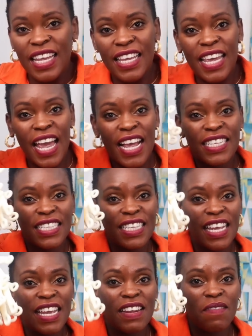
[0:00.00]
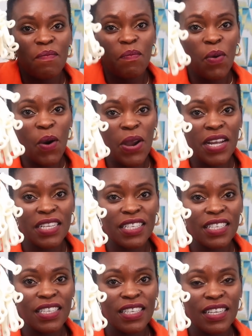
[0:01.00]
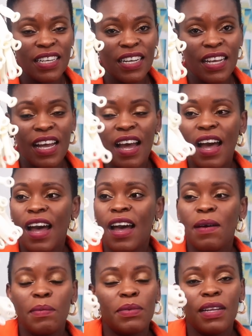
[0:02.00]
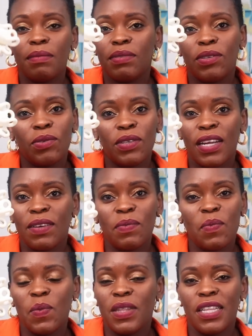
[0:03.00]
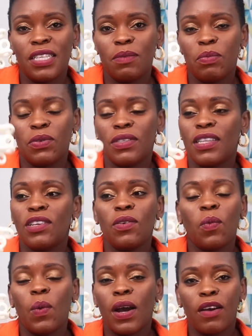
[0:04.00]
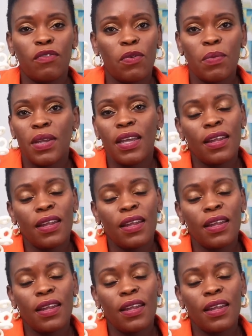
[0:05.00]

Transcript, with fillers: case in point i'm i'm so done with these points they don't work for me